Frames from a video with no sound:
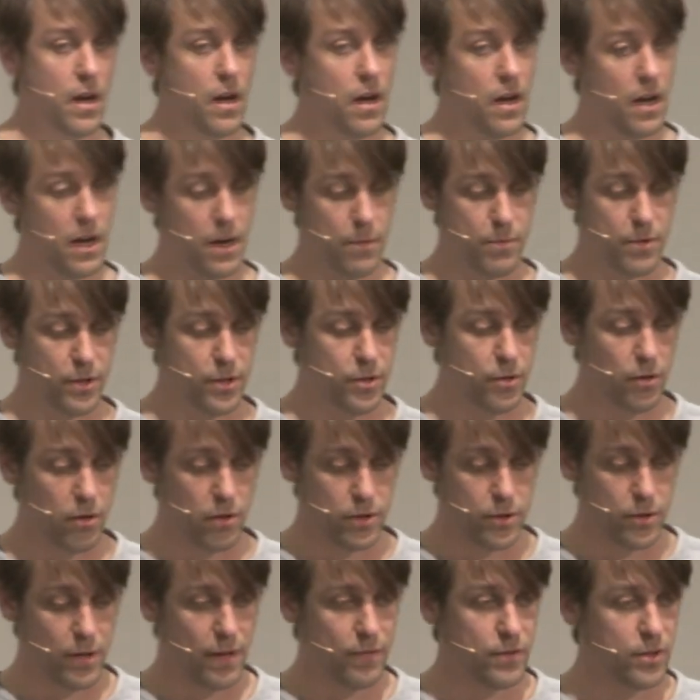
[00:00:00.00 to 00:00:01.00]
but you
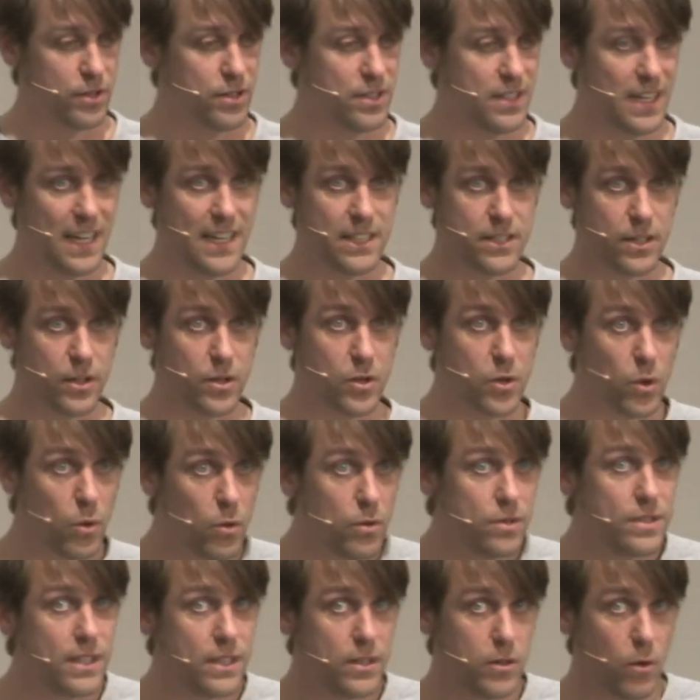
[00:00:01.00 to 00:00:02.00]
also have to change the
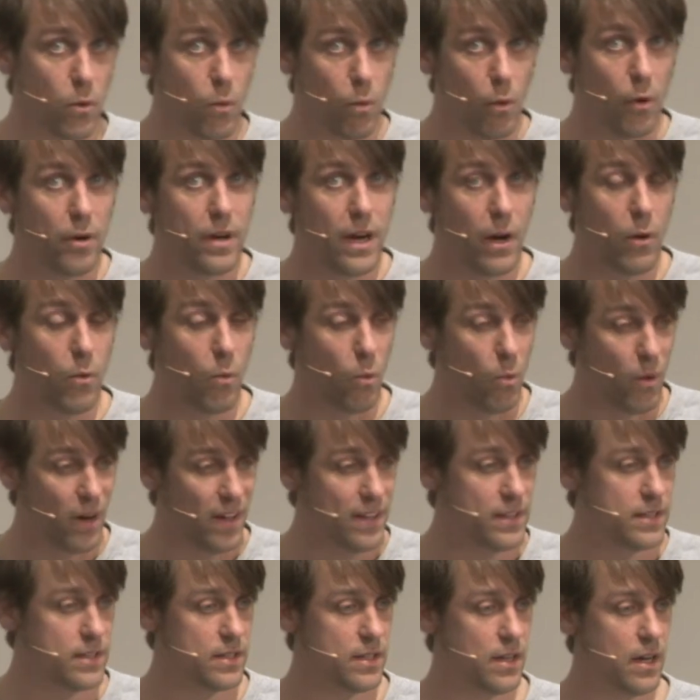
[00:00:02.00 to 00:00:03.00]
tools that you're working
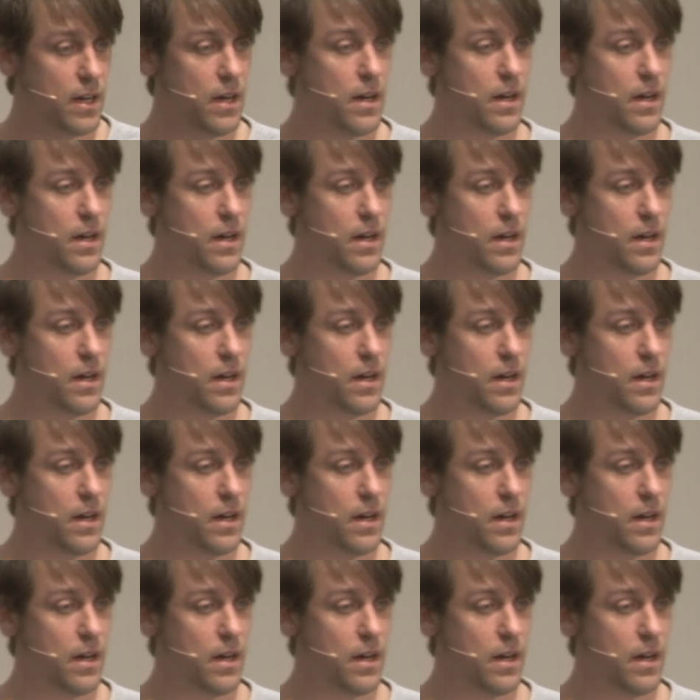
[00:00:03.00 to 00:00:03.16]
with.